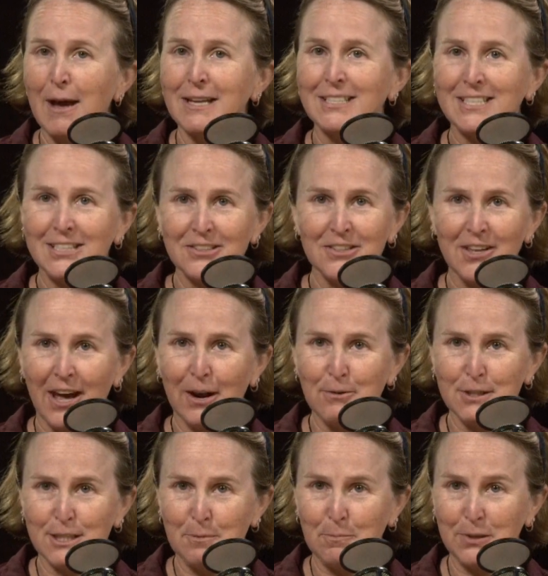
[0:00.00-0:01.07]
Still thought it
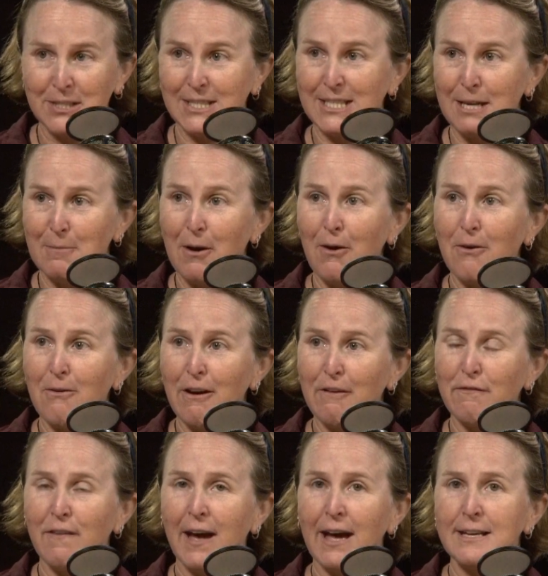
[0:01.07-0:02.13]
was a placebo
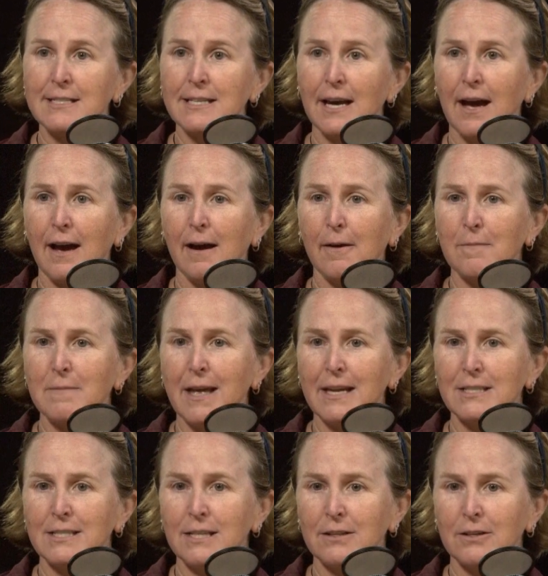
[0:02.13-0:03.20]
effect, and
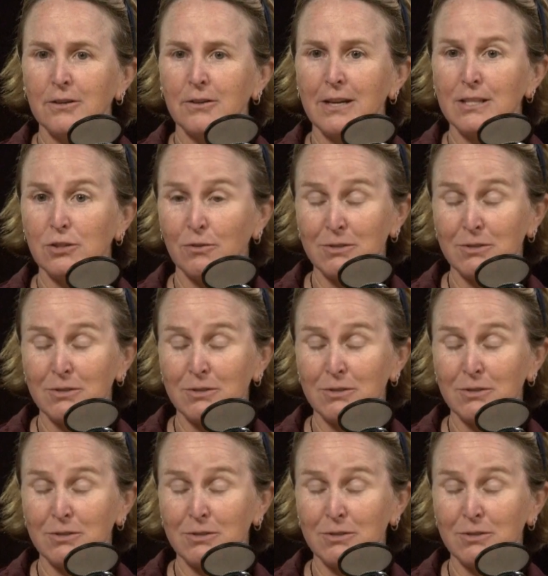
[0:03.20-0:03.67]
so